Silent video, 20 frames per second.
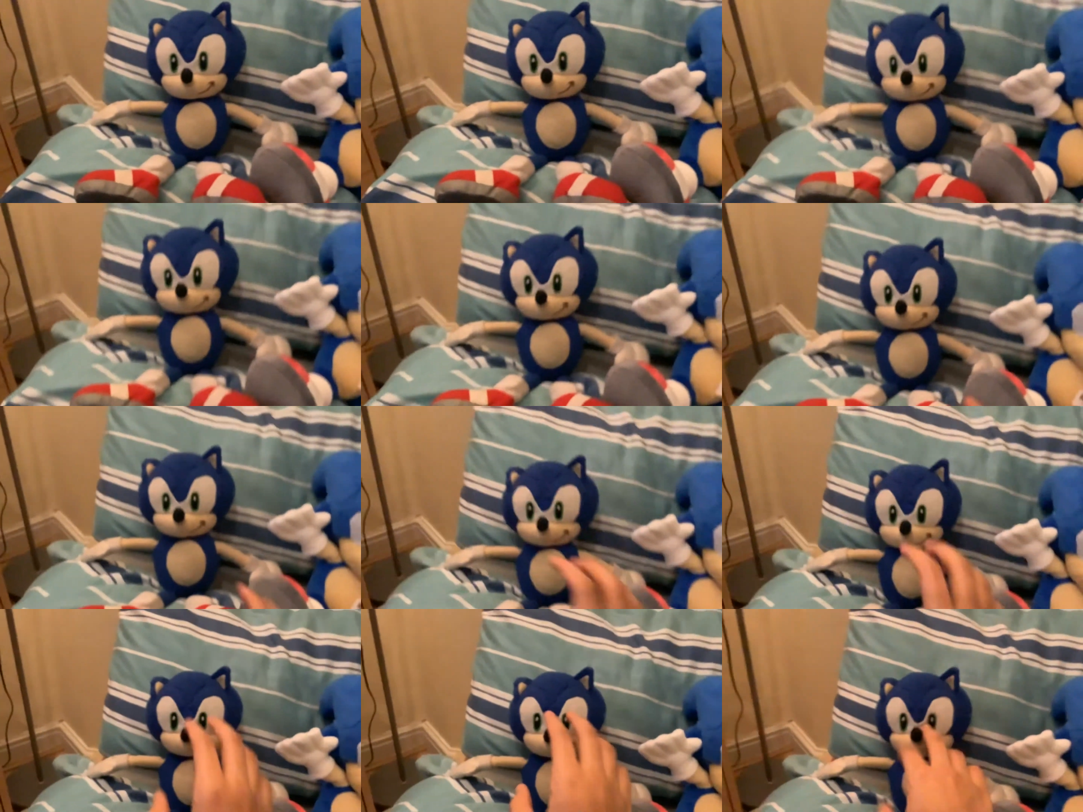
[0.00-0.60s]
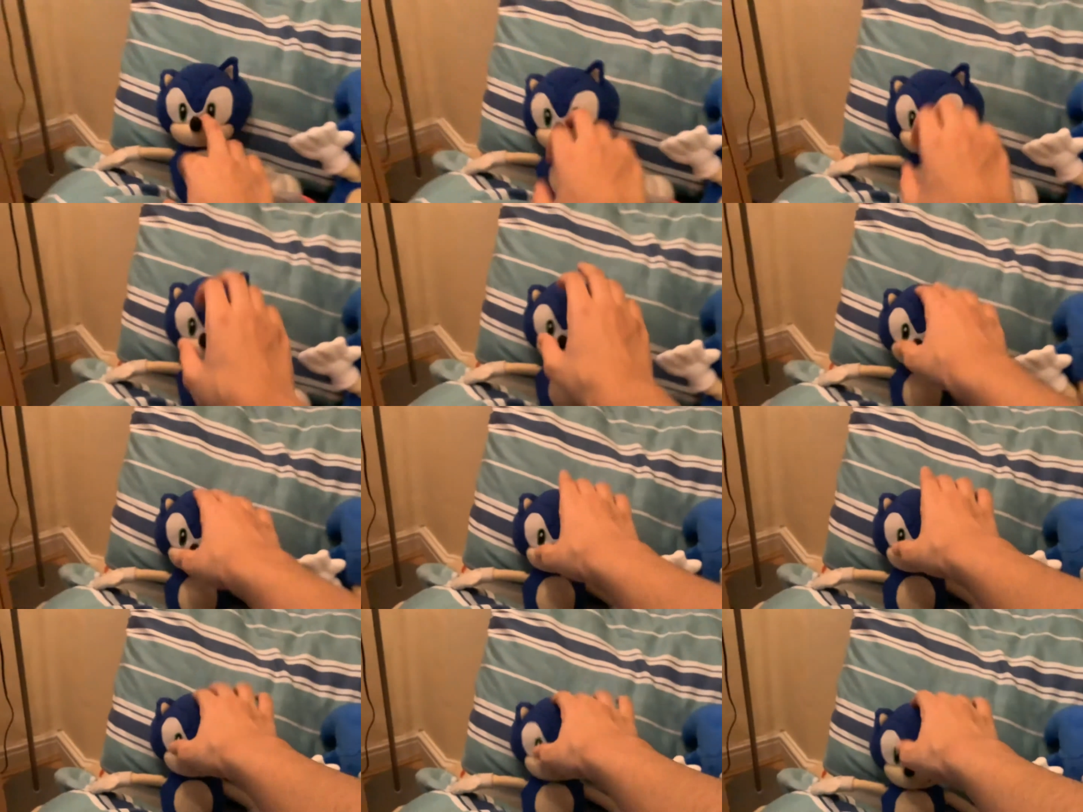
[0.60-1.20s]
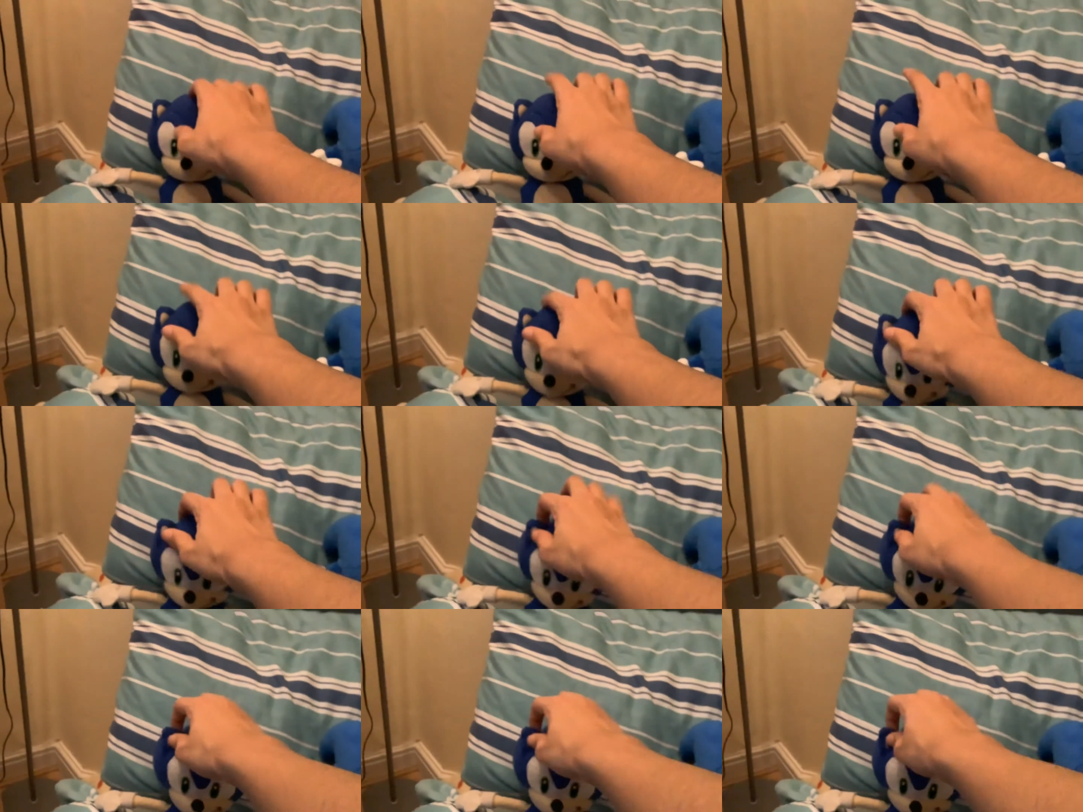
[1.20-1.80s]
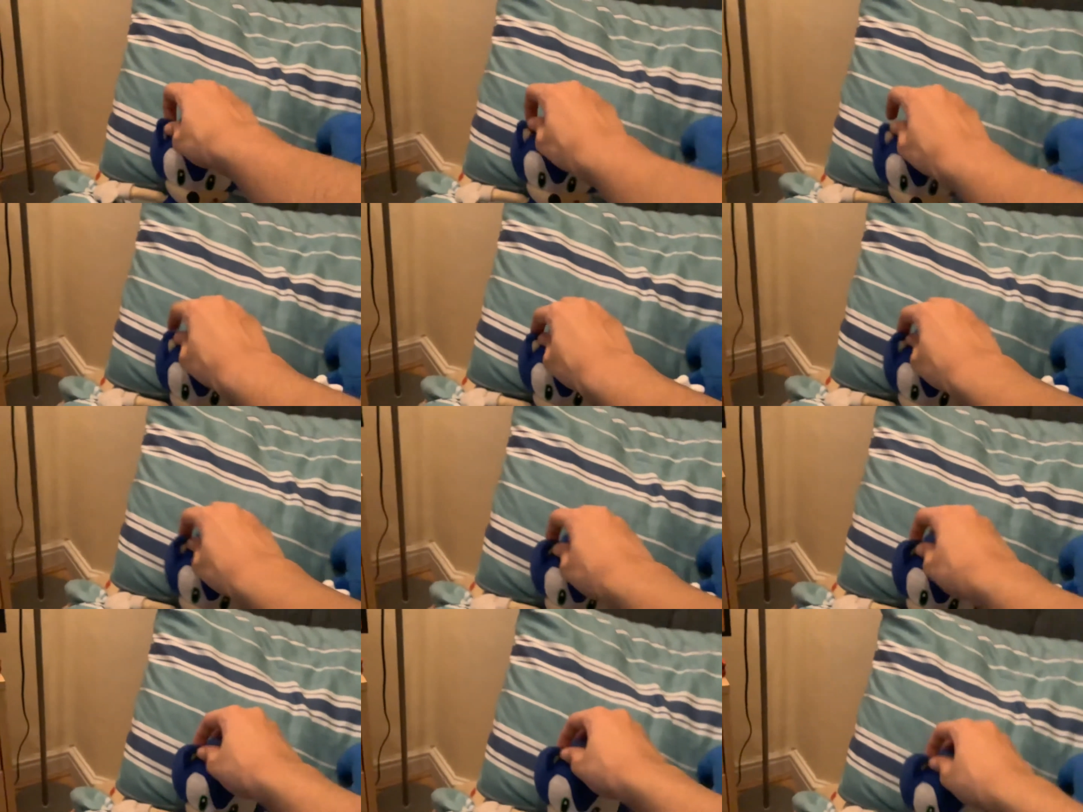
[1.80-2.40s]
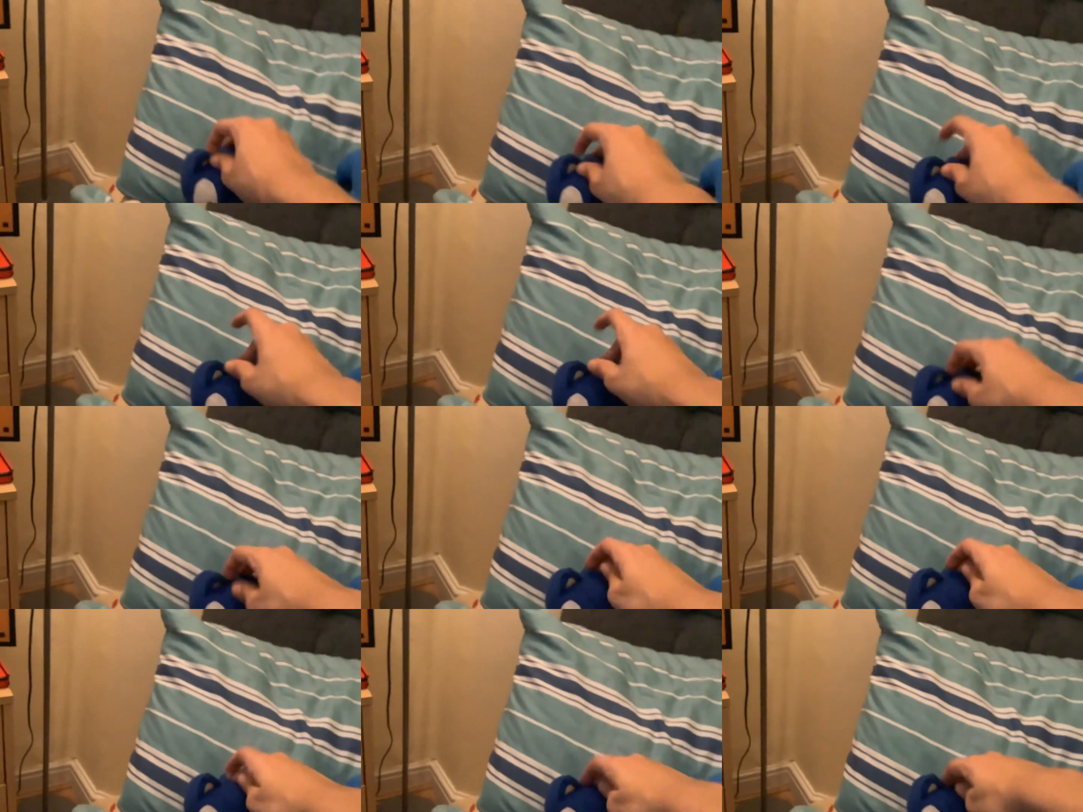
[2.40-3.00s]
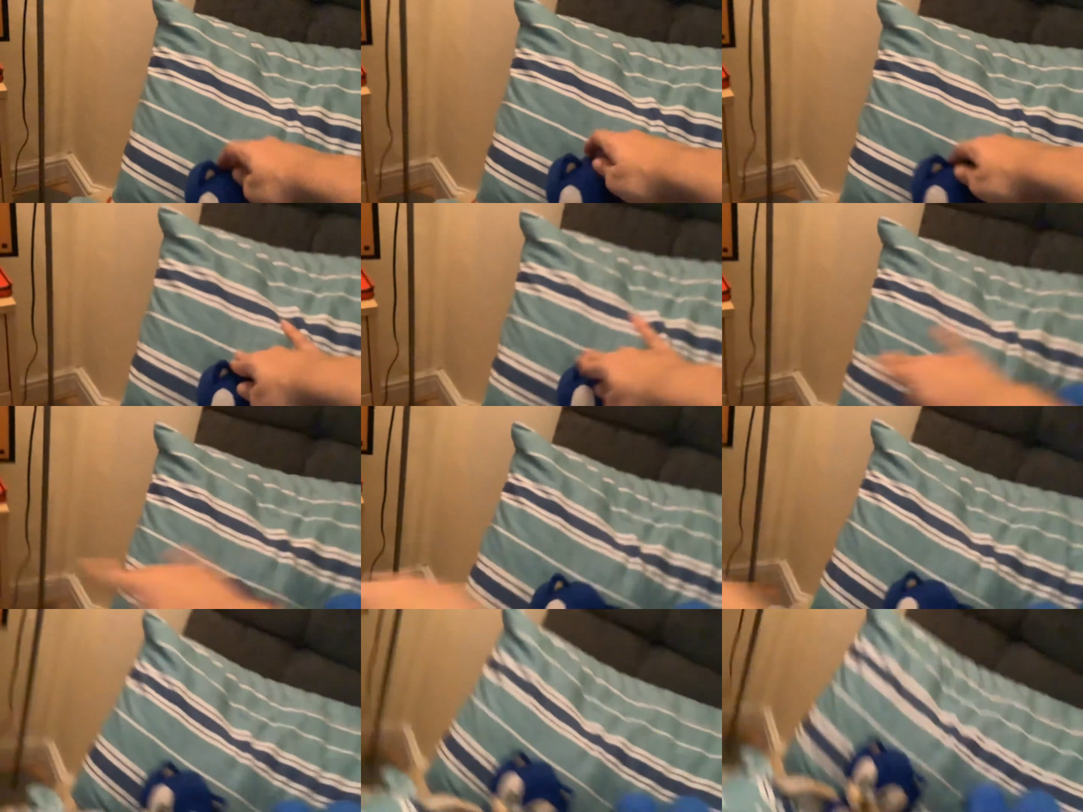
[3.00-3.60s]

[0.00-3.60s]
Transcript: No face is visible, so there are no lips to read.